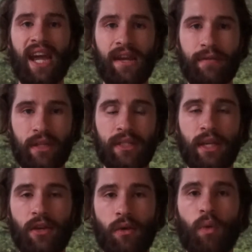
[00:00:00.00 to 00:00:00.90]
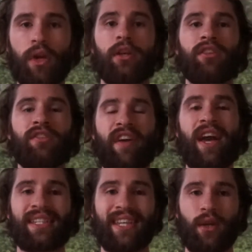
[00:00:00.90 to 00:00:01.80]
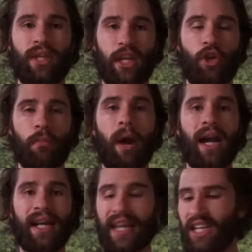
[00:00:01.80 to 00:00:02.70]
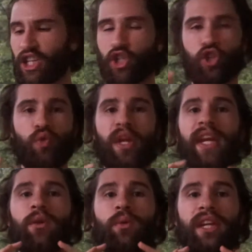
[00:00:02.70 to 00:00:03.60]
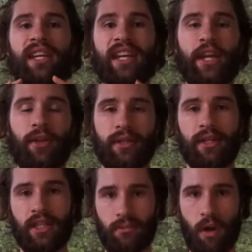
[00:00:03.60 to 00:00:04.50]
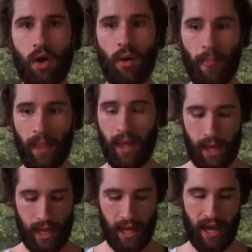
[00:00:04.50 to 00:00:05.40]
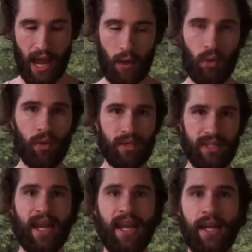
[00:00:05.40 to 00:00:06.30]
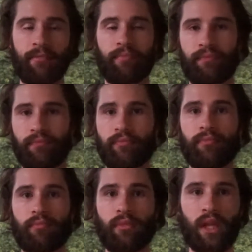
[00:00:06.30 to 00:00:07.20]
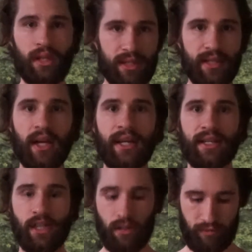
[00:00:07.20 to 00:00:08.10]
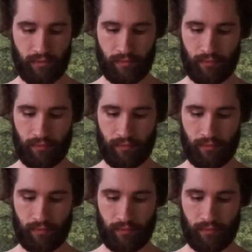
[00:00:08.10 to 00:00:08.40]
every single one of those fat cells in your body. They just shrink ridiculously small. And what it was saying, studying stuff,